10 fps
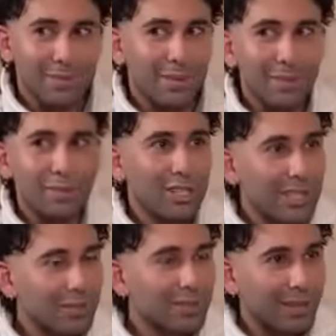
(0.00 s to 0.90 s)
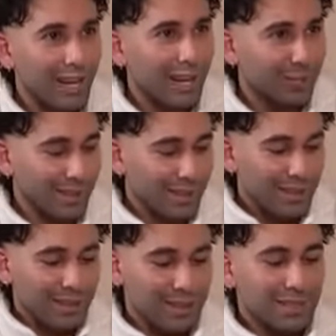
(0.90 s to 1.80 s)
It is my dream to climb
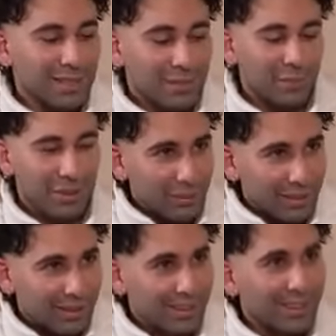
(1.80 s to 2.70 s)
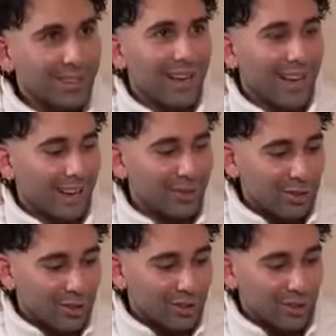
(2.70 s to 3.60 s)
this pyramid
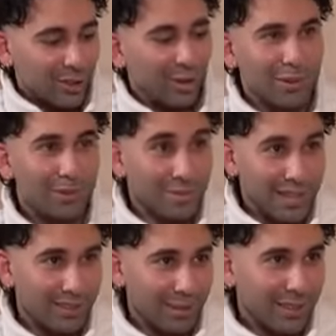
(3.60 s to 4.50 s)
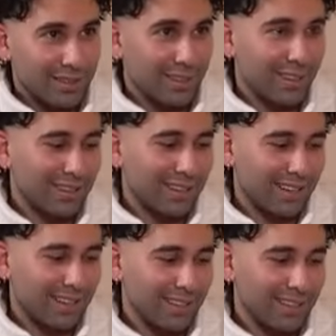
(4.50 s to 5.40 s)
and reach the top and break the matka
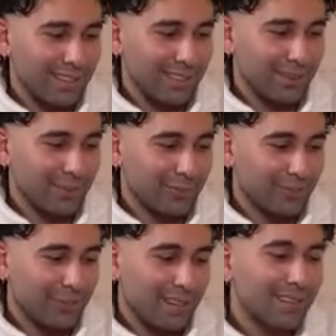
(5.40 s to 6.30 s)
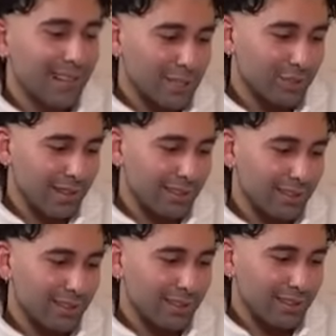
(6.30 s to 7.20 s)
and um, and that's what I did.